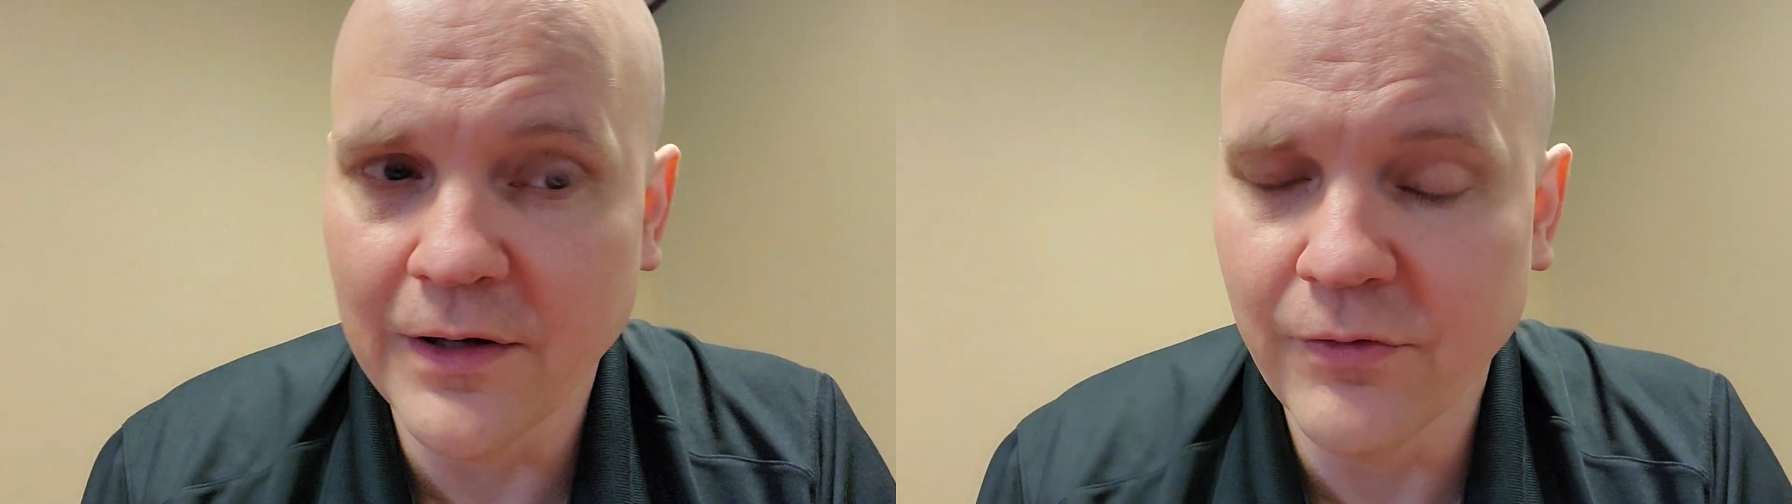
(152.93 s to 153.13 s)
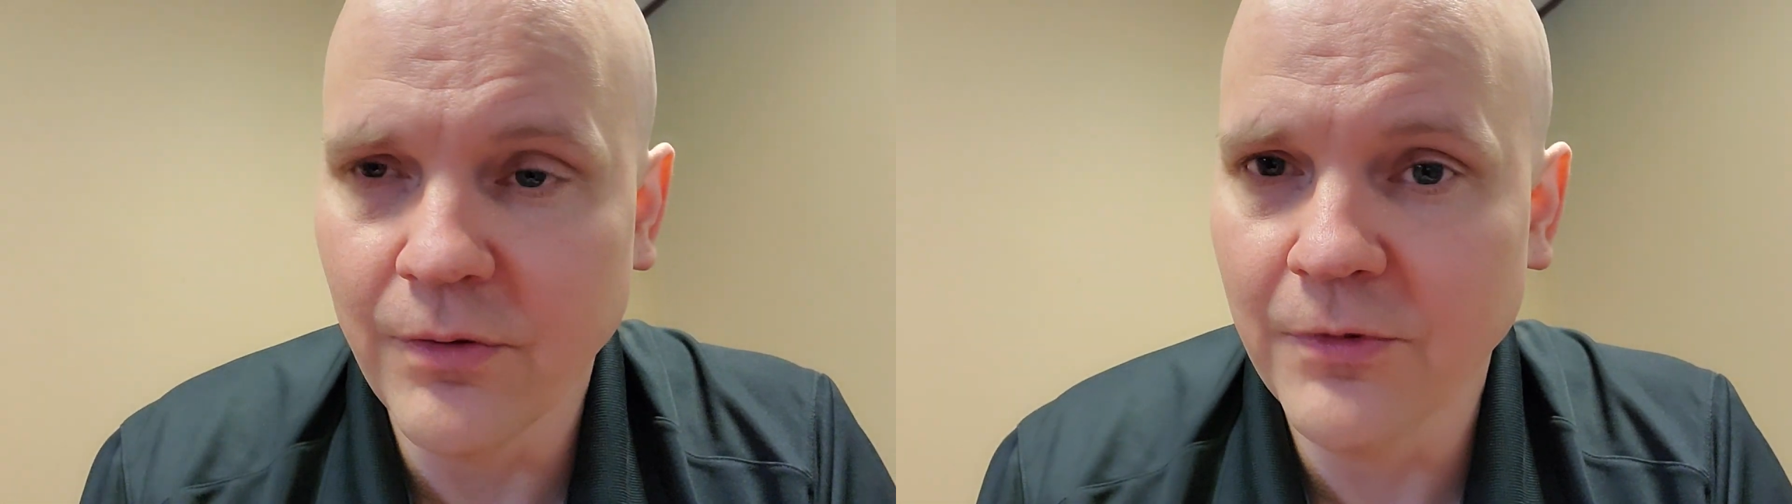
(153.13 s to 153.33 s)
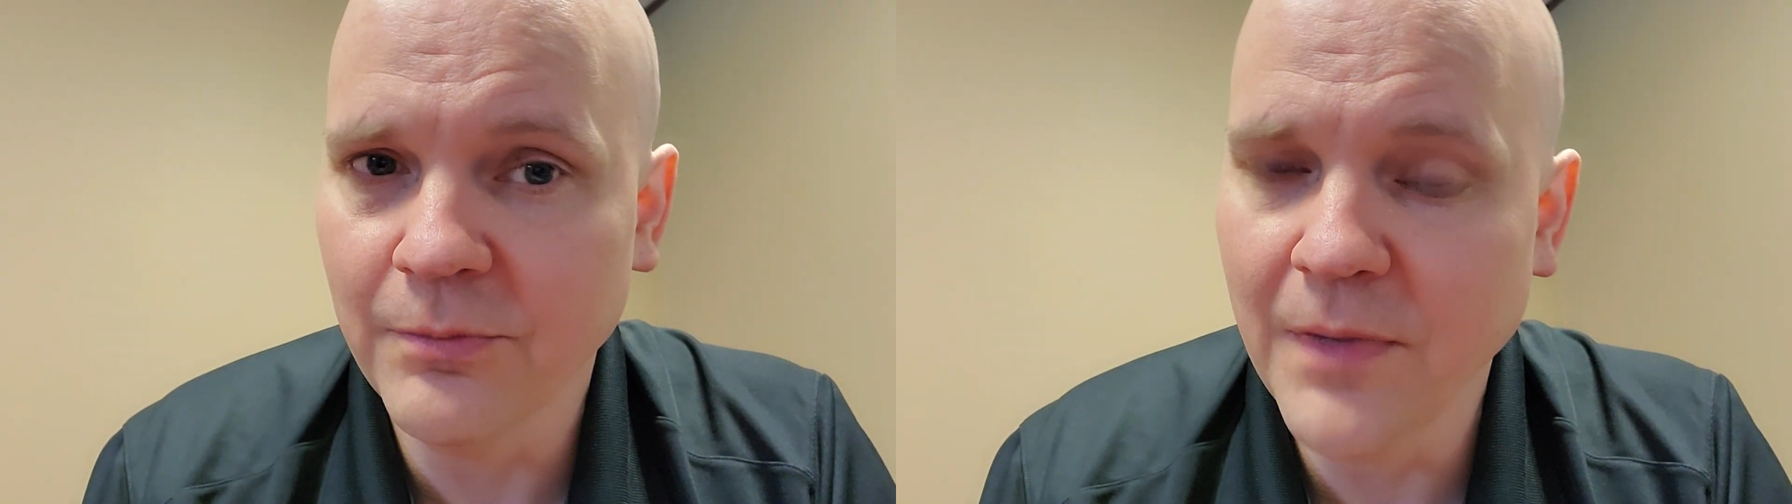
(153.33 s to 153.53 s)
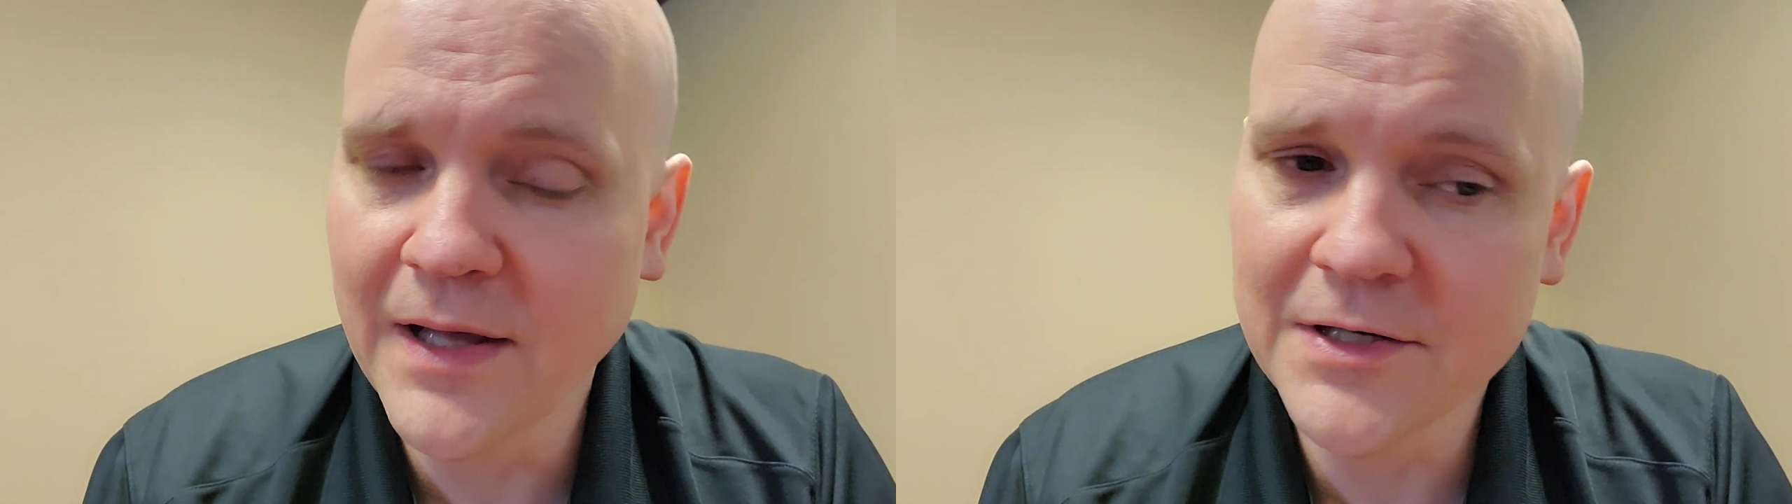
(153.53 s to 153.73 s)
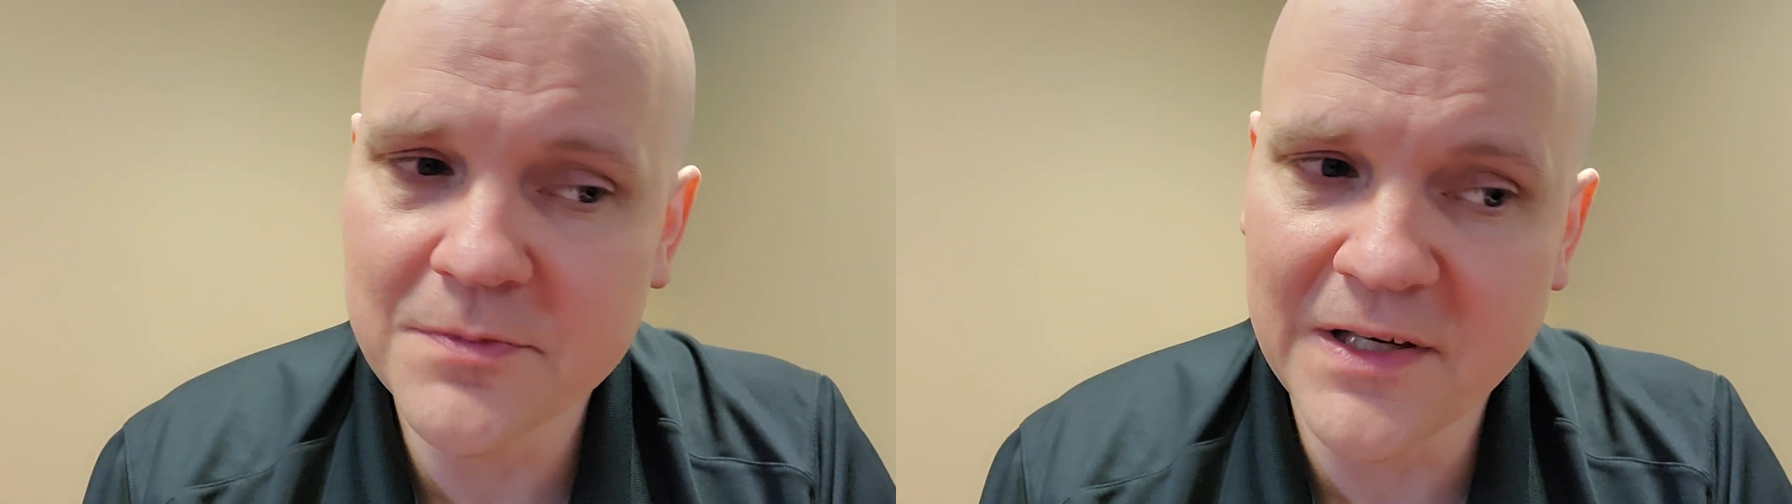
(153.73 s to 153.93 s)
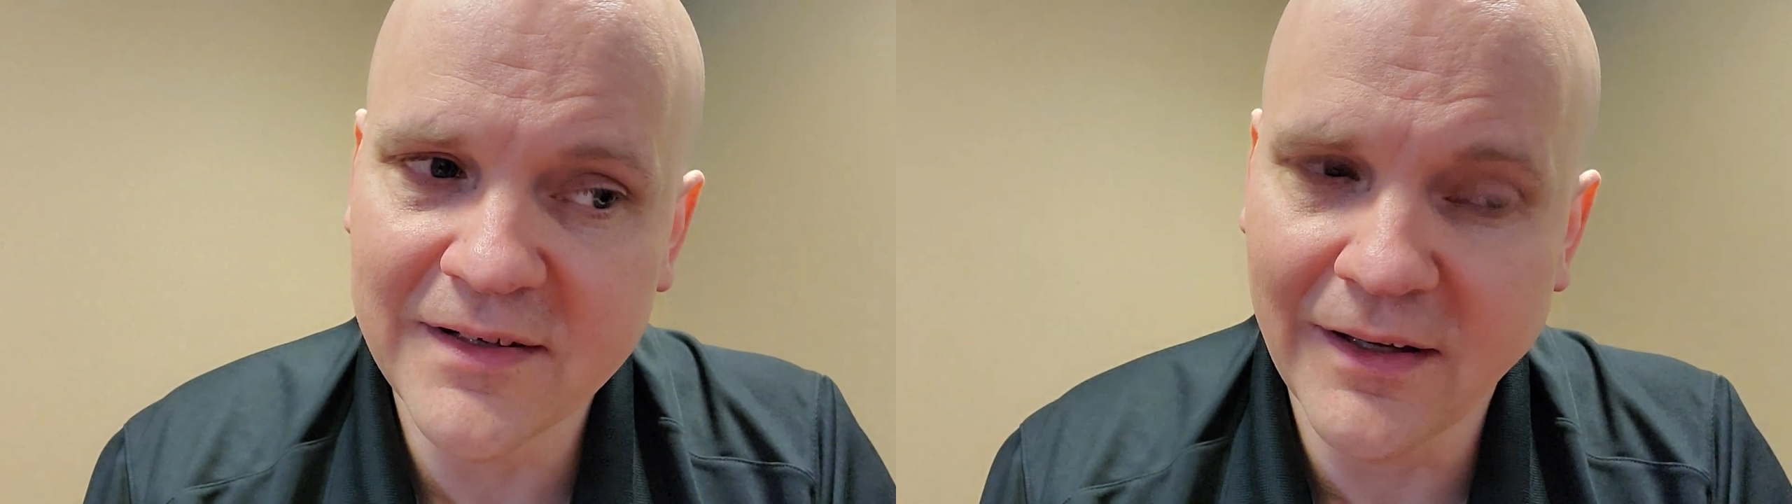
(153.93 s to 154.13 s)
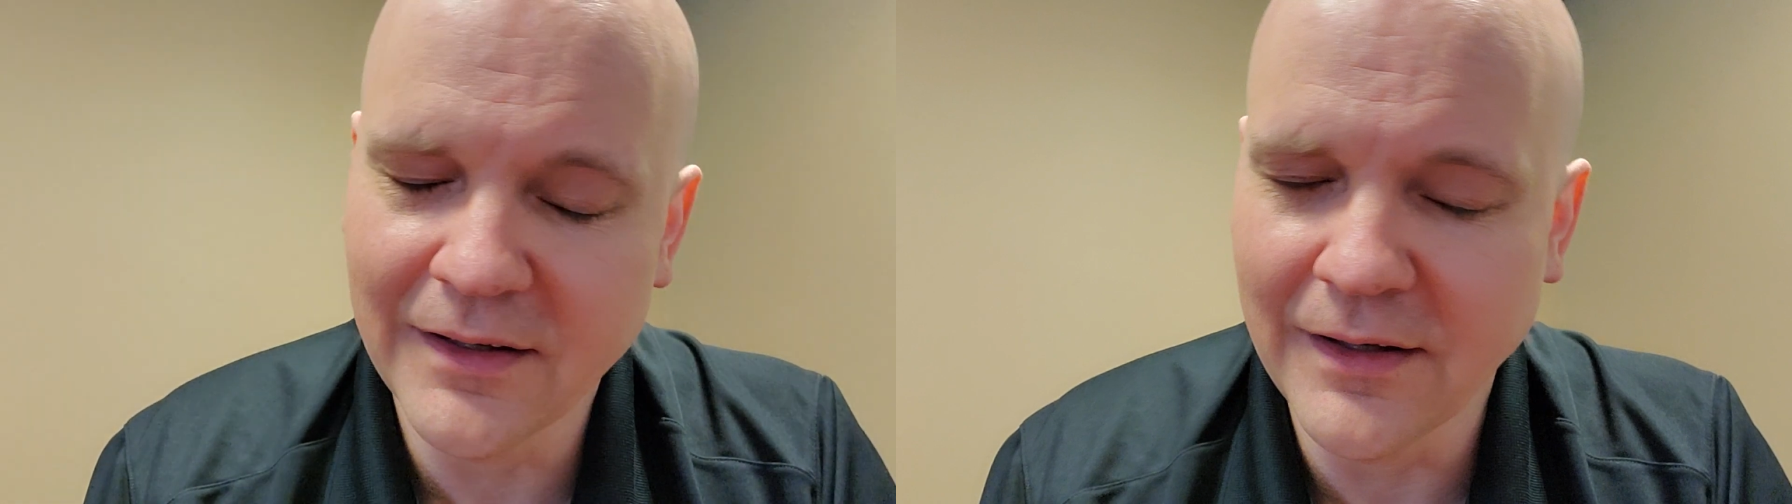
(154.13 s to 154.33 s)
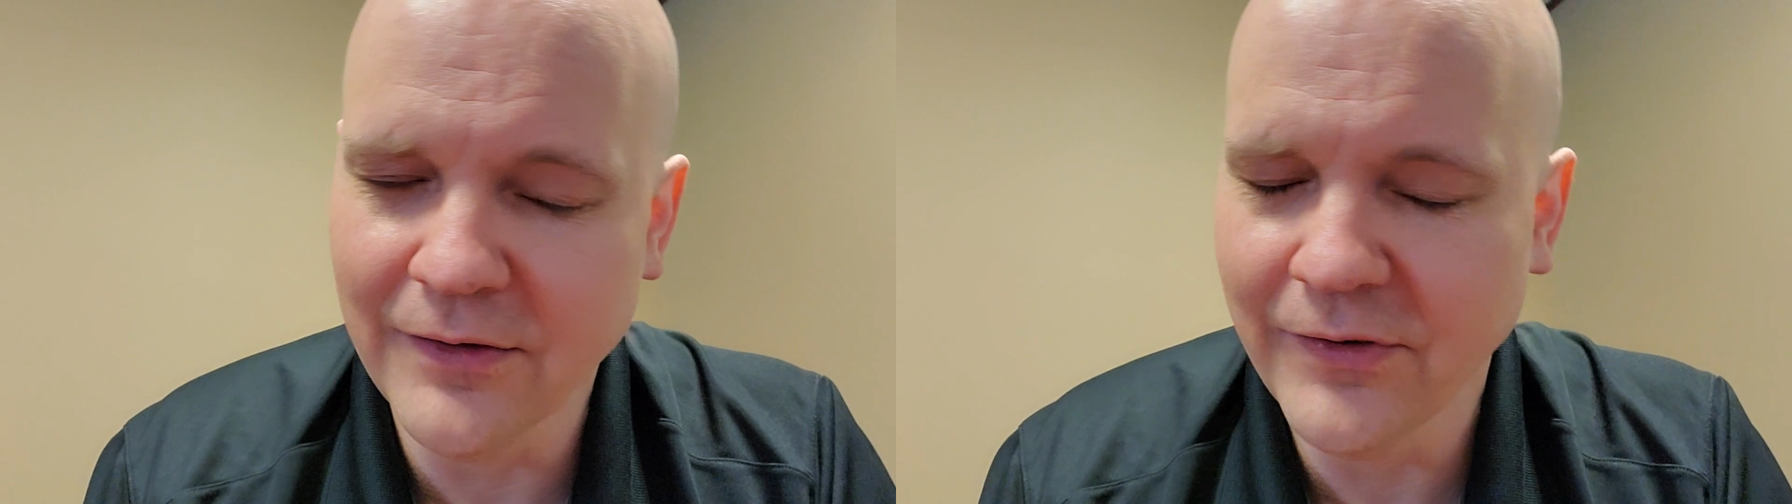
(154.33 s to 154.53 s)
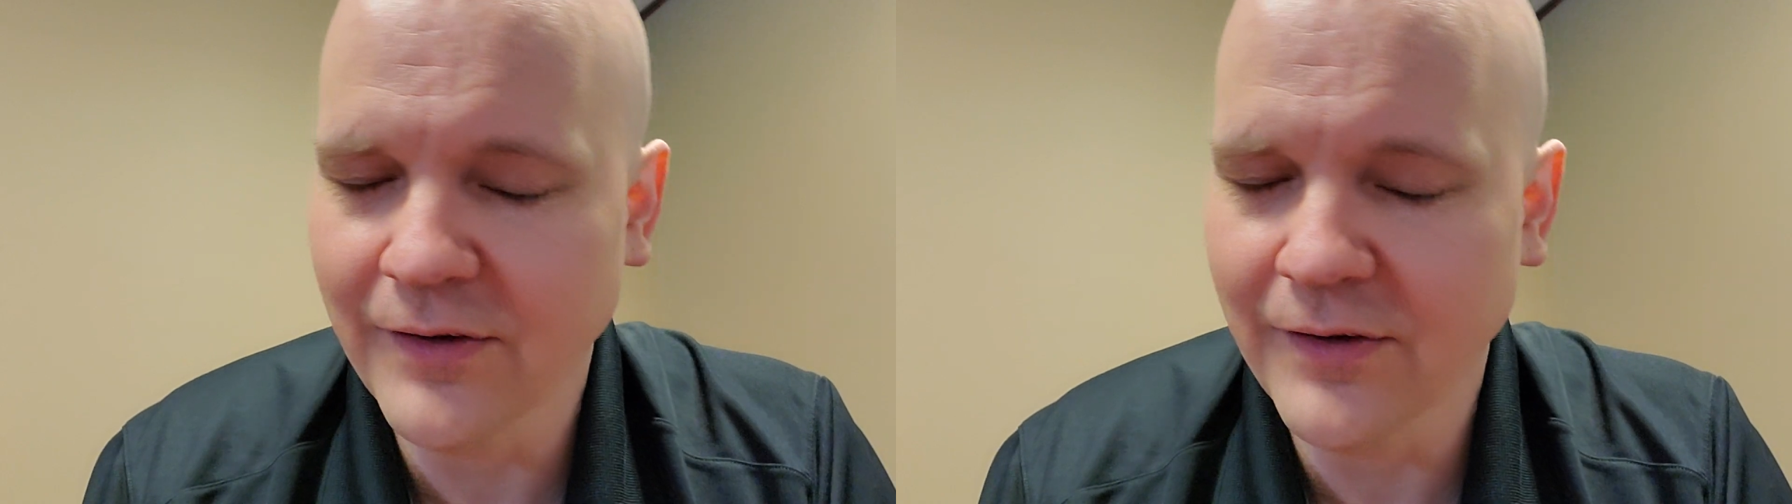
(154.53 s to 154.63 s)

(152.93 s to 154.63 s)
I do them as management techniques,